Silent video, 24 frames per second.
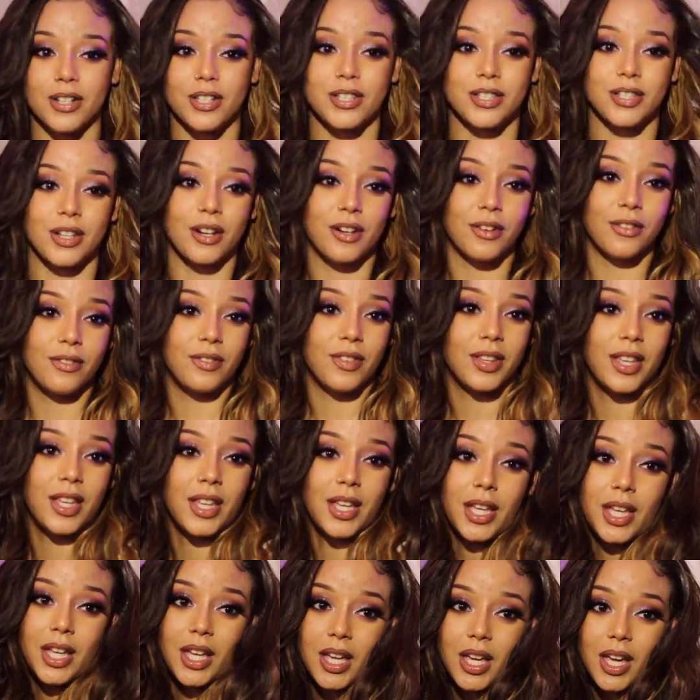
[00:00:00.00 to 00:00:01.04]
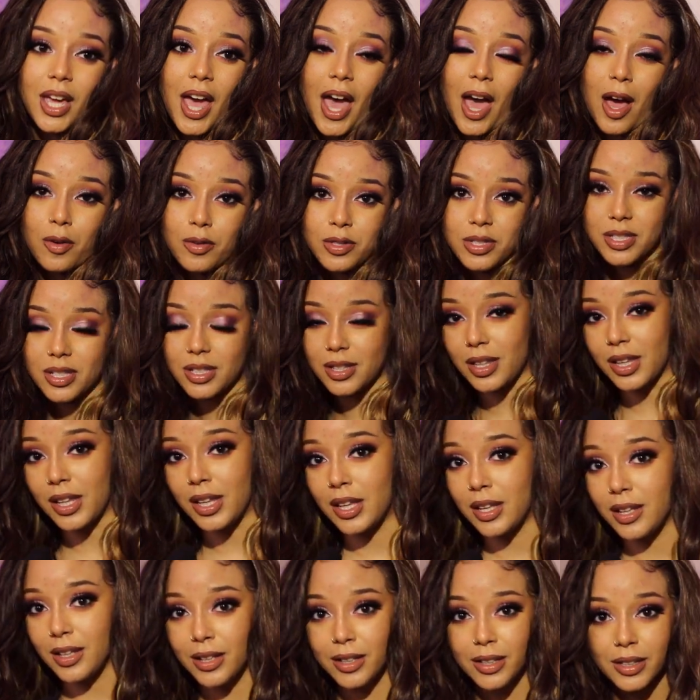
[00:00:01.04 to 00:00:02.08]
serving House in the
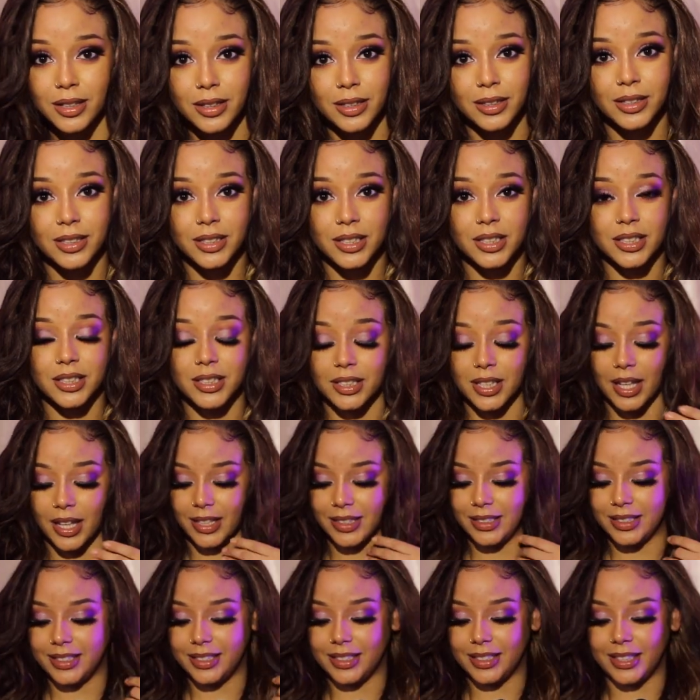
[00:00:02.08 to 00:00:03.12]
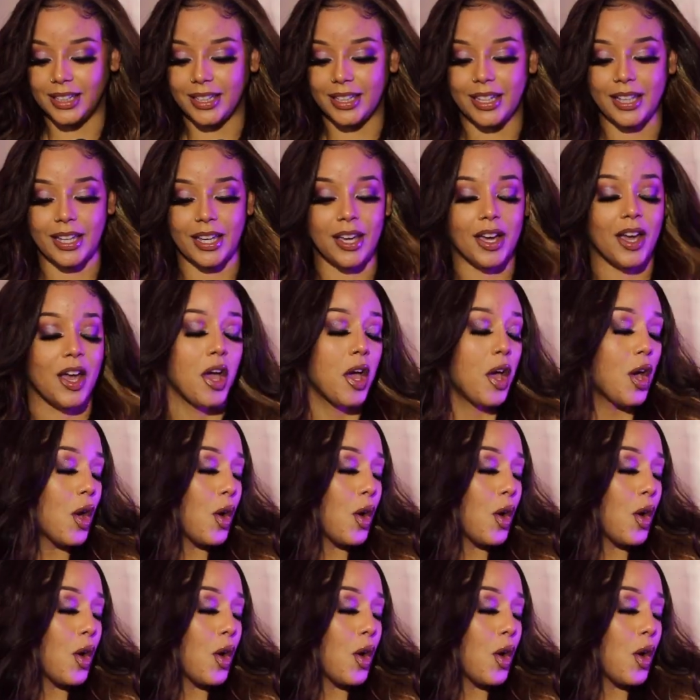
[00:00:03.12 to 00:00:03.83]
Hills, hunty.